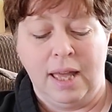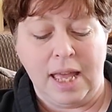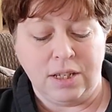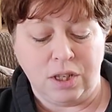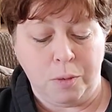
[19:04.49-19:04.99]

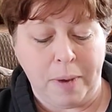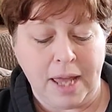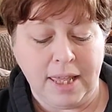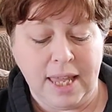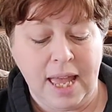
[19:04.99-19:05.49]
And so by
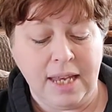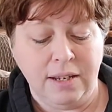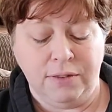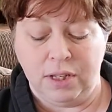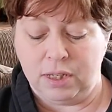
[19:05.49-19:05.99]
the end
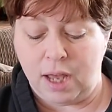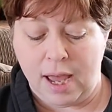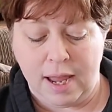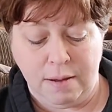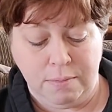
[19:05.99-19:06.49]
of the
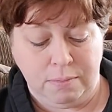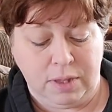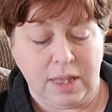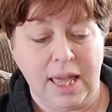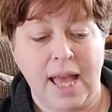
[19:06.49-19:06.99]
time,
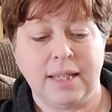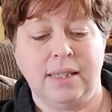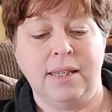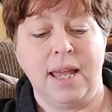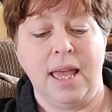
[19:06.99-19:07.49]
the
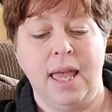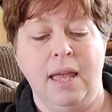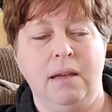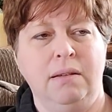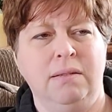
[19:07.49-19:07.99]
last
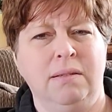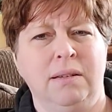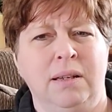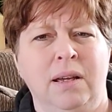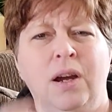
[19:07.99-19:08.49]
day,
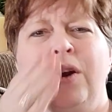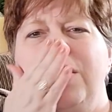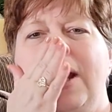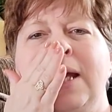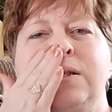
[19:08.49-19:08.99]
or
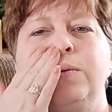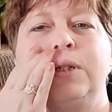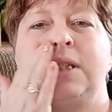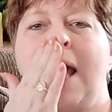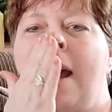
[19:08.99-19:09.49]
no, I guess it
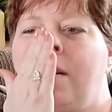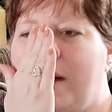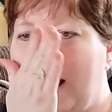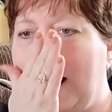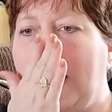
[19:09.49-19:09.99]
was
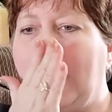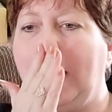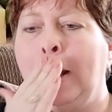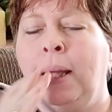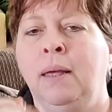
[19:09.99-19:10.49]
Saturday,
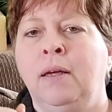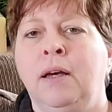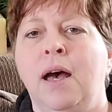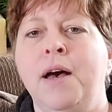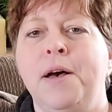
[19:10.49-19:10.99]

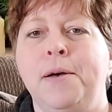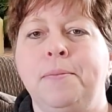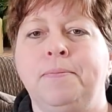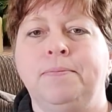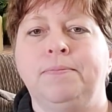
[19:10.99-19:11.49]

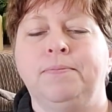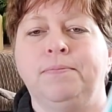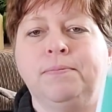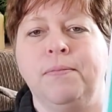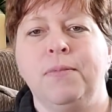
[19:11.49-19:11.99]

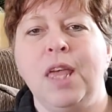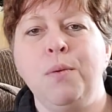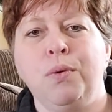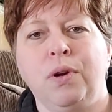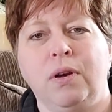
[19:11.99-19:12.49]

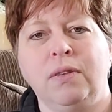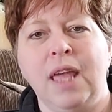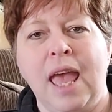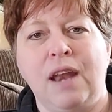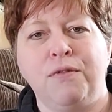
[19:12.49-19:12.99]

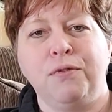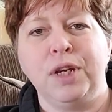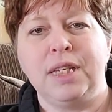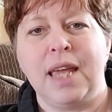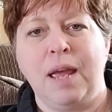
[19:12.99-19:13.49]
they had a
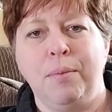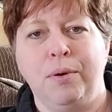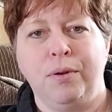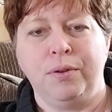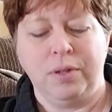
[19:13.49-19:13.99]
free
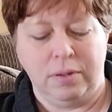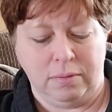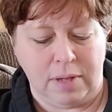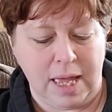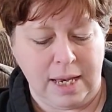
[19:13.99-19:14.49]
table,
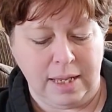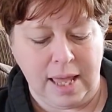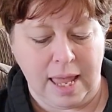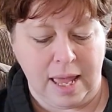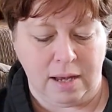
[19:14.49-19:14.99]
and
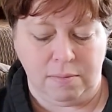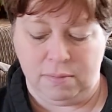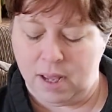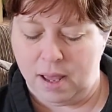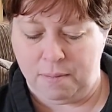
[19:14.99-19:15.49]
they had
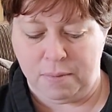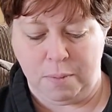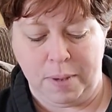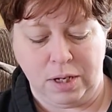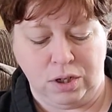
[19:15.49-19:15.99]
a
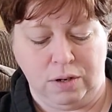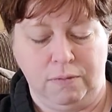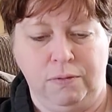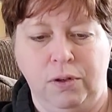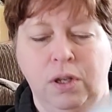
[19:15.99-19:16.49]
bunch
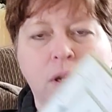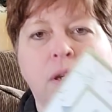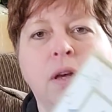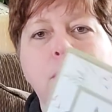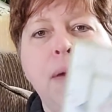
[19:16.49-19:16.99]
of
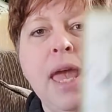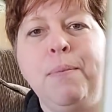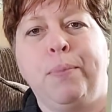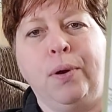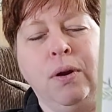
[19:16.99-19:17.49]

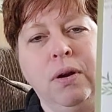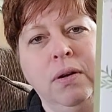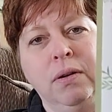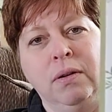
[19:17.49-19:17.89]
paper